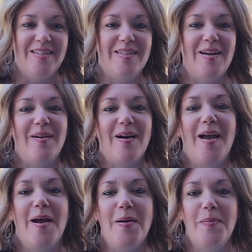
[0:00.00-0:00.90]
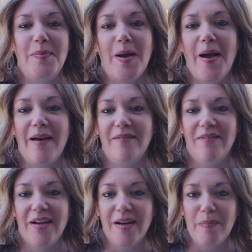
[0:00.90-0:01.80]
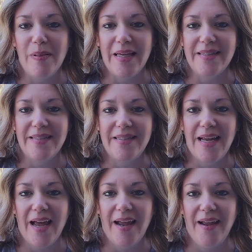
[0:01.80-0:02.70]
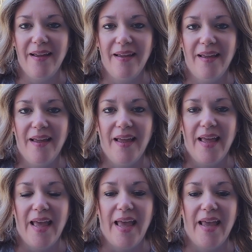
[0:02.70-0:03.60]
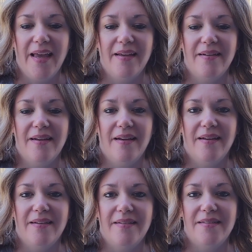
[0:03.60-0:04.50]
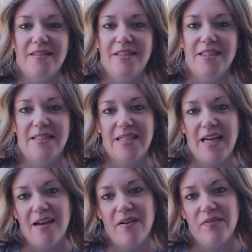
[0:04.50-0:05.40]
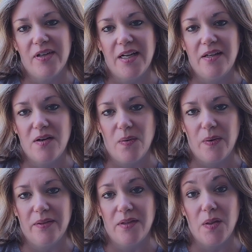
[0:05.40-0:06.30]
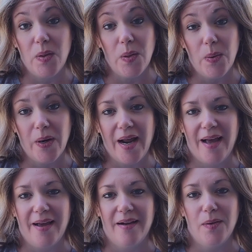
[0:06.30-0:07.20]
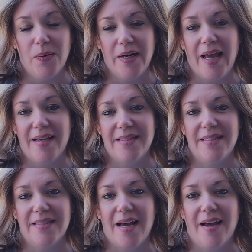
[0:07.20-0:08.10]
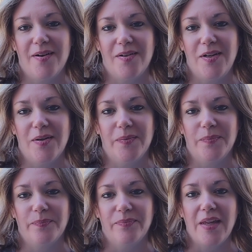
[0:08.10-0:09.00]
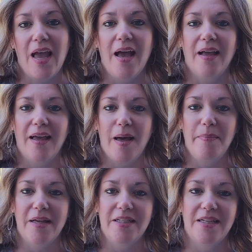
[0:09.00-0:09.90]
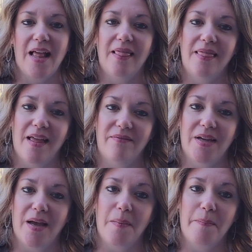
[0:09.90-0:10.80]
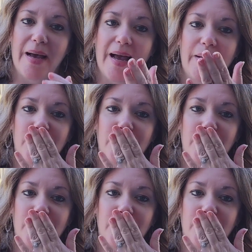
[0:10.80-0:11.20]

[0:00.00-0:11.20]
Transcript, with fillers: So I hope y'all have a very blessed day and uh, just take comfort in knowing that the Lord, ha Lord has his eye on you. God bless you. Love you. Bye.